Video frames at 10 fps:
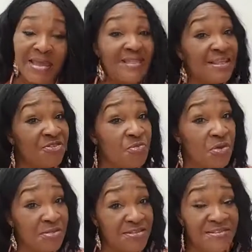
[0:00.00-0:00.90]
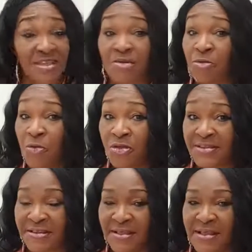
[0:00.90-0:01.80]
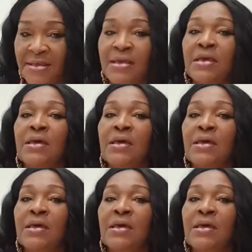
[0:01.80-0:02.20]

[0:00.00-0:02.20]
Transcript: And as we understand it reportedly,